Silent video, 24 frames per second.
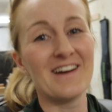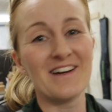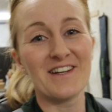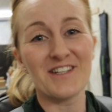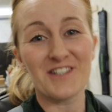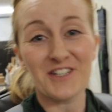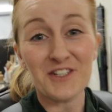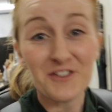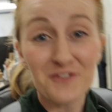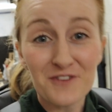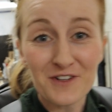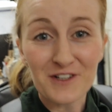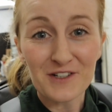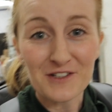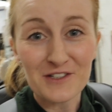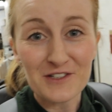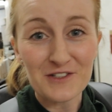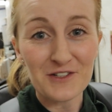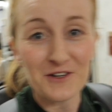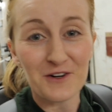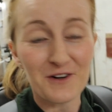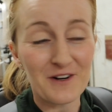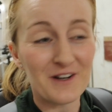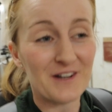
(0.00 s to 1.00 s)
It just feels
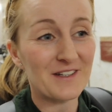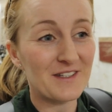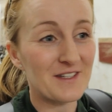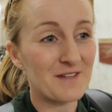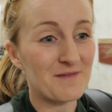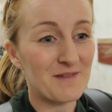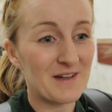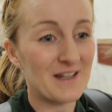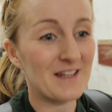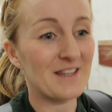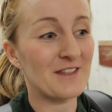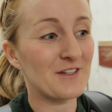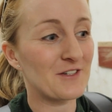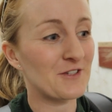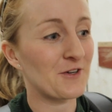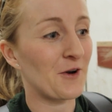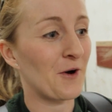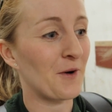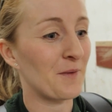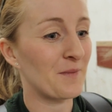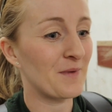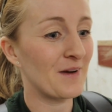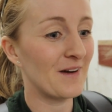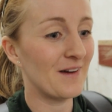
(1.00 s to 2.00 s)
so good to be in the
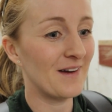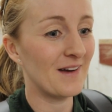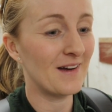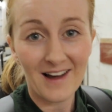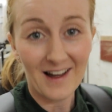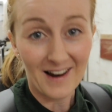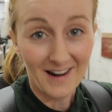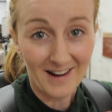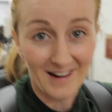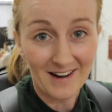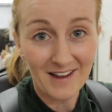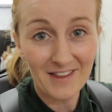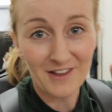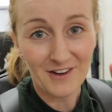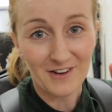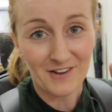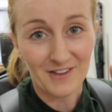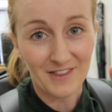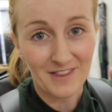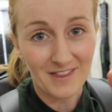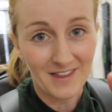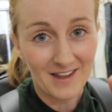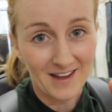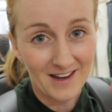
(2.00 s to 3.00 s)
shop. And another
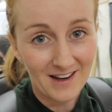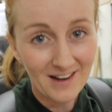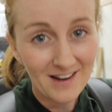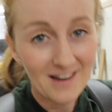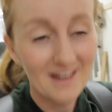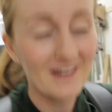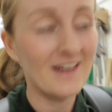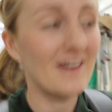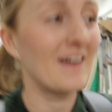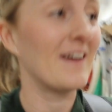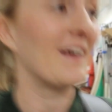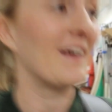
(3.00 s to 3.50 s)
good thing